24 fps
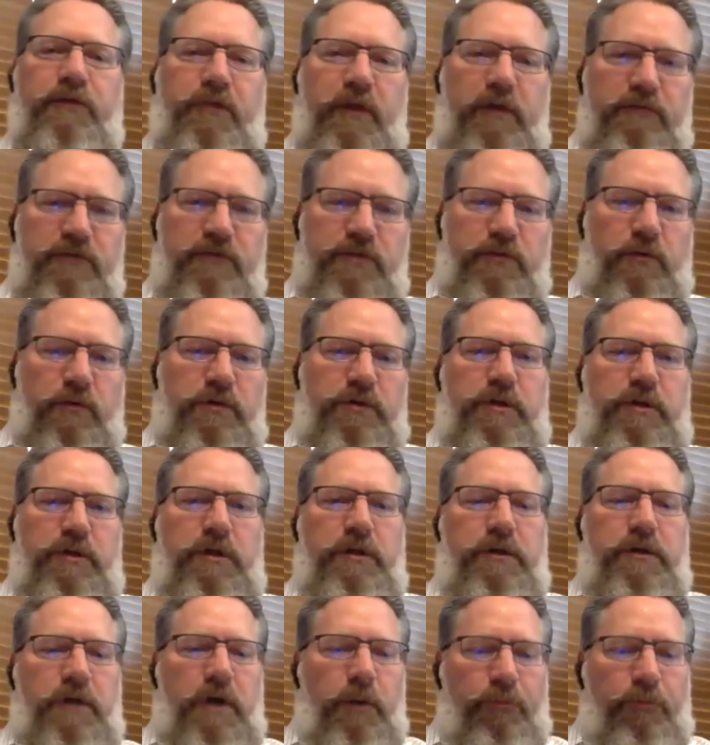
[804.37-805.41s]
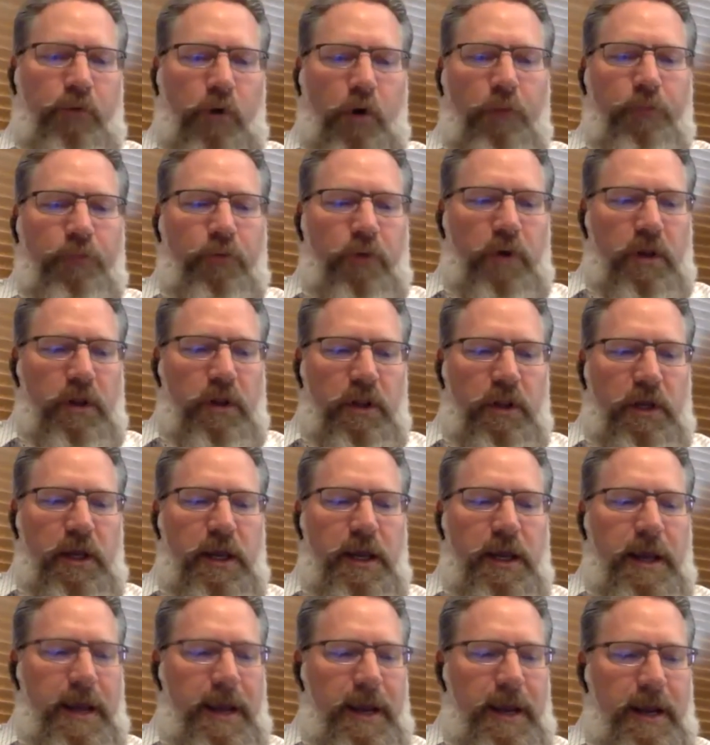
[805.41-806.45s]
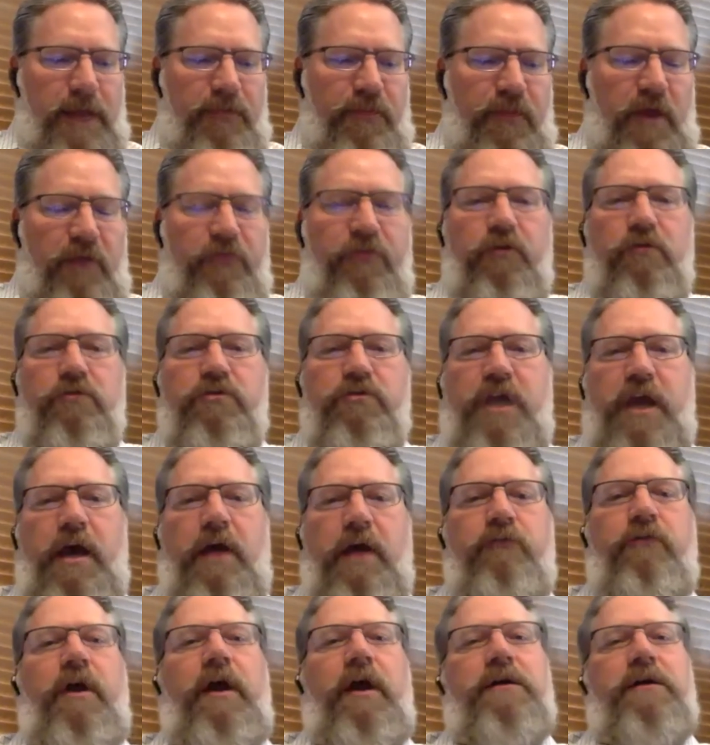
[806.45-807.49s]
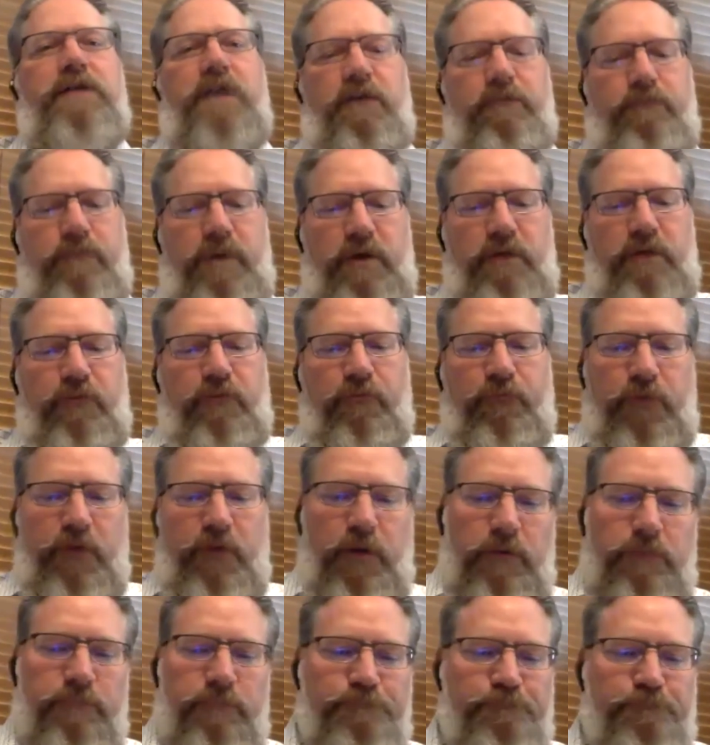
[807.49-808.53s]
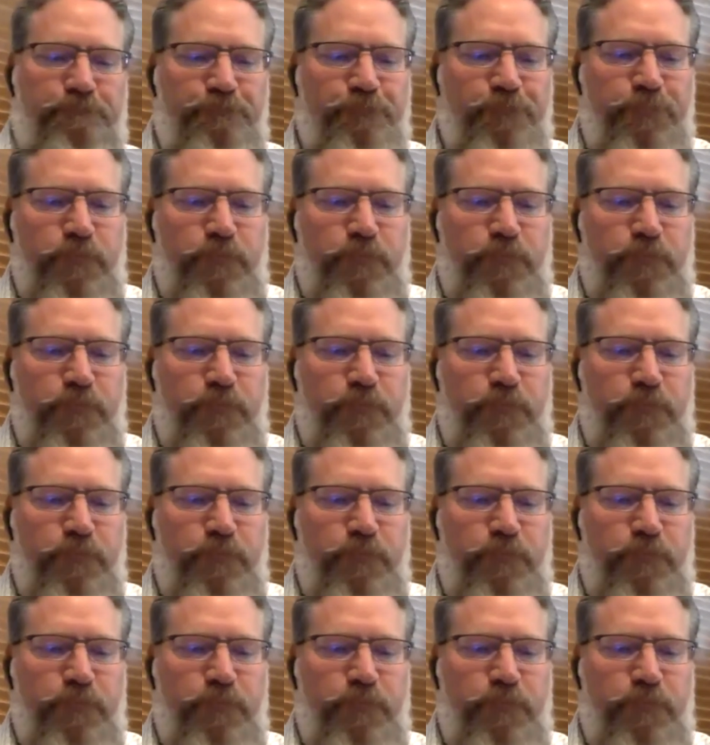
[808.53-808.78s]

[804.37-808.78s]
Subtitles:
that they've sourced it appropriately and that those contracts have been fulfilled.